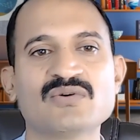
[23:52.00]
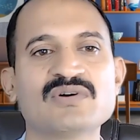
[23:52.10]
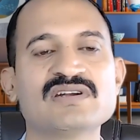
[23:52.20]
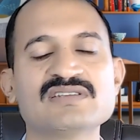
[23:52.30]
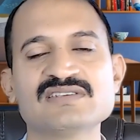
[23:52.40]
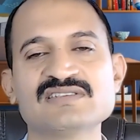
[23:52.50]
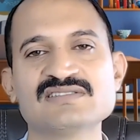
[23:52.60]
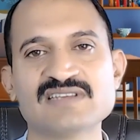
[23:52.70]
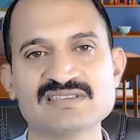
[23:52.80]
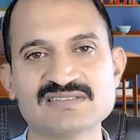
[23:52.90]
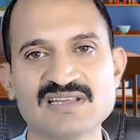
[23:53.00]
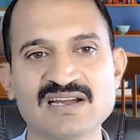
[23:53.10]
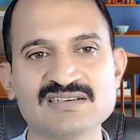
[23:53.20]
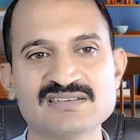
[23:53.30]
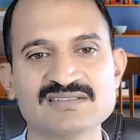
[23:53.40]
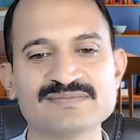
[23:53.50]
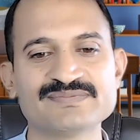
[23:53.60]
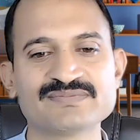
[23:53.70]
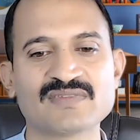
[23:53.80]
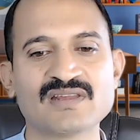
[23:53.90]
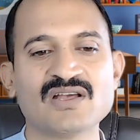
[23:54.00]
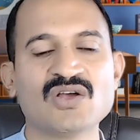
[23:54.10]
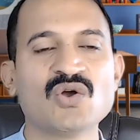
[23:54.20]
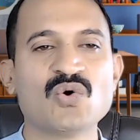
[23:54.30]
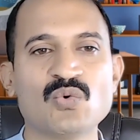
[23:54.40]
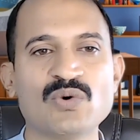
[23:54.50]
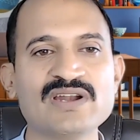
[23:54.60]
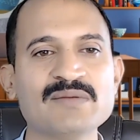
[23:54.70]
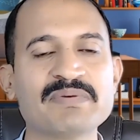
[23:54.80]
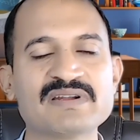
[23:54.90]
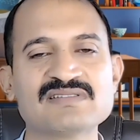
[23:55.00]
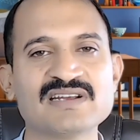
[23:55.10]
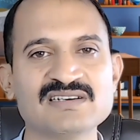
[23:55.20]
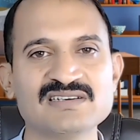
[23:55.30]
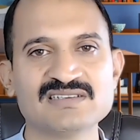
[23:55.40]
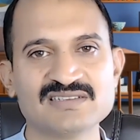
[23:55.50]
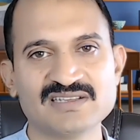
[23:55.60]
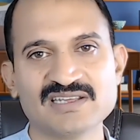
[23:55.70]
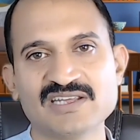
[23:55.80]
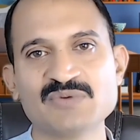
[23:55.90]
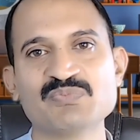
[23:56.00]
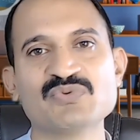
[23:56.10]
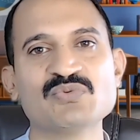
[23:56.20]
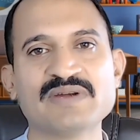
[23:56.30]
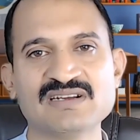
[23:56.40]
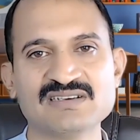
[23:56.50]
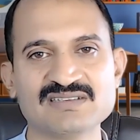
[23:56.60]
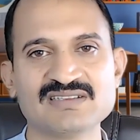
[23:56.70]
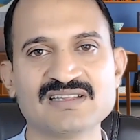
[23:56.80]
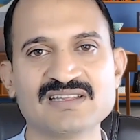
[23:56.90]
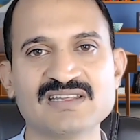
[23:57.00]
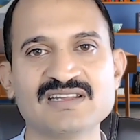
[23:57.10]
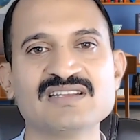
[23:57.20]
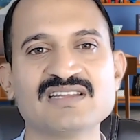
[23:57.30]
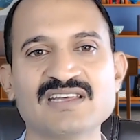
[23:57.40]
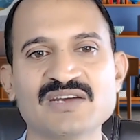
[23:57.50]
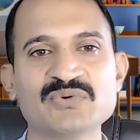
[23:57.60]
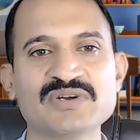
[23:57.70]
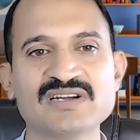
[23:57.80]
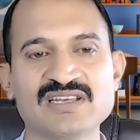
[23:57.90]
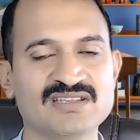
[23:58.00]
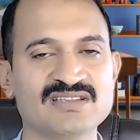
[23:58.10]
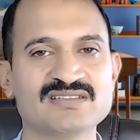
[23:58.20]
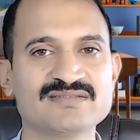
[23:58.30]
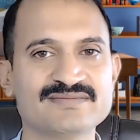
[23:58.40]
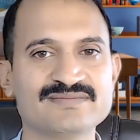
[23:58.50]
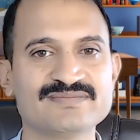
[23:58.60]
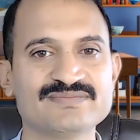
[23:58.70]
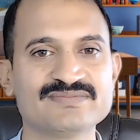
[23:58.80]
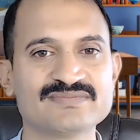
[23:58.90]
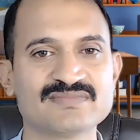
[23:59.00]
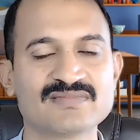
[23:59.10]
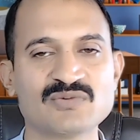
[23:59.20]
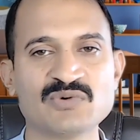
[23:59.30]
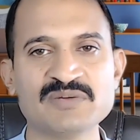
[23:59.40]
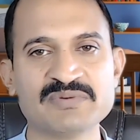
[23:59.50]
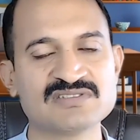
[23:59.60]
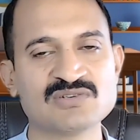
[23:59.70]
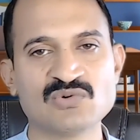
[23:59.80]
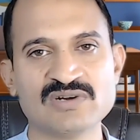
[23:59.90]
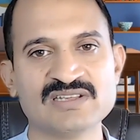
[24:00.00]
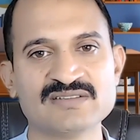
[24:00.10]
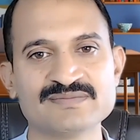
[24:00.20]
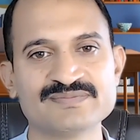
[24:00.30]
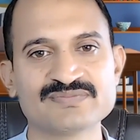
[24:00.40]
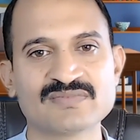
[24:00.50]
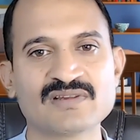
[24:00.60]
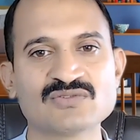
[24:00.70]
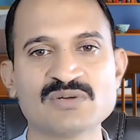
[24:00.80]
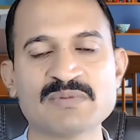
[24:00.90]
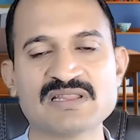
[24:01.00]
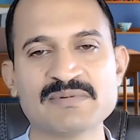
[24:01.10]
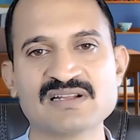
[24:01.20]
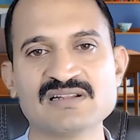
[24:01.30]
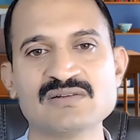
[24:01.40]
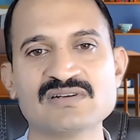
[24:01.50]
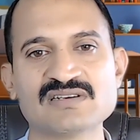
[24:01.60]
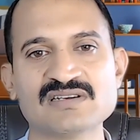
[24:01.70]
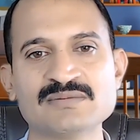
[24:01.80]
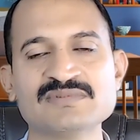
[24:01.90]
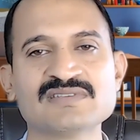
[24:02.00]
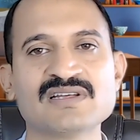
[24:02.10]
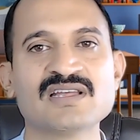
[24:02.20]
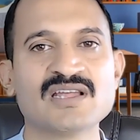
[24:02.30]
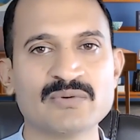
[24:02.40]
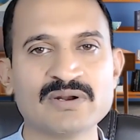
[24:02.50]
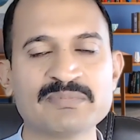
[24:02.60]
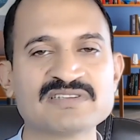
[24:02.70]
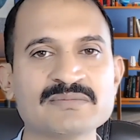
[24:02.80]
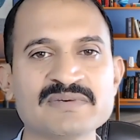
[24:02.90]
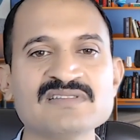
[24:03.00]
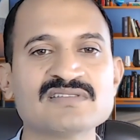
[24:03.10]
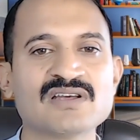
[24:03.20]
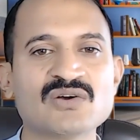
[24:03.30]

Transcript: What does it says that 1% improvement in every day. 1% only. So in mathematical terms, 1% means